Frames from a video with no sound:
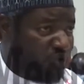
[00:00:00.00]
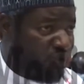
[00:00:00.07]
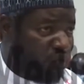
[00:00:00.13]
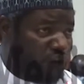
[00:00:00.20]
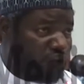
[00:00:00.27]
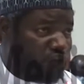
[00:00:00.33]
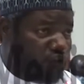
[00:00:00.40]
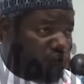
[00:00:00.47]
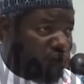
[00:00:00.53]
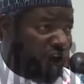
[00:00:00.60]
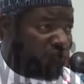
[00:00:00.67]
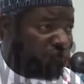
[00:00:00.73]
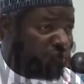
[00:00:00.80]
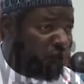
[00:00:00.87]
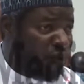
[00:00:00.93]
what you
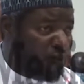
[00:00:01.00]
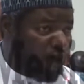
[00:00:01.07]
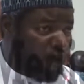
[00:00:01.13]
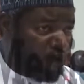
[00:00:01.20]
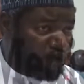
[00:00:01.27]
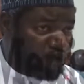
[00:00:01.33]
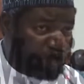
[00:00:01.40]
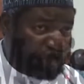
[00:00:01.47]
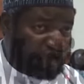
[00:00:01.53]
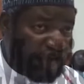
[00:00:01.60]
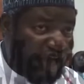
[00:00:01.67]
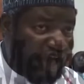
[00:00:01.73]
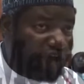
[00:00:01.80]
have proposed